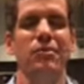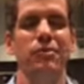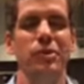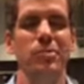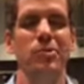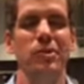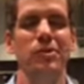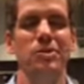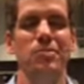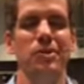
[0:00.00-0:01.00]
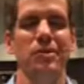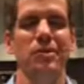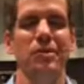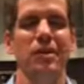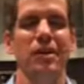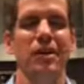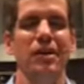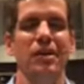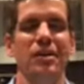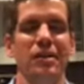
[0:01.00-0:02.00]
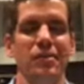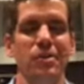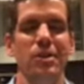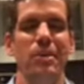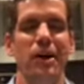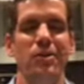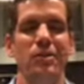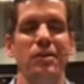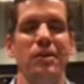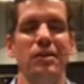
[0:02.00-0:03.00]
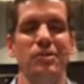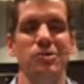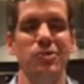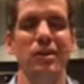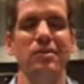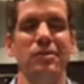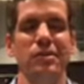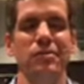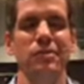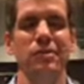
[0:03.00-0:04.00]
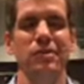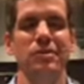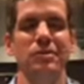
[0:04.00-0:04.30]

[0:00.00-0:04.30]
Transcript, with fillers: Fill me with your spirit. Give me the power and the strength to live for you.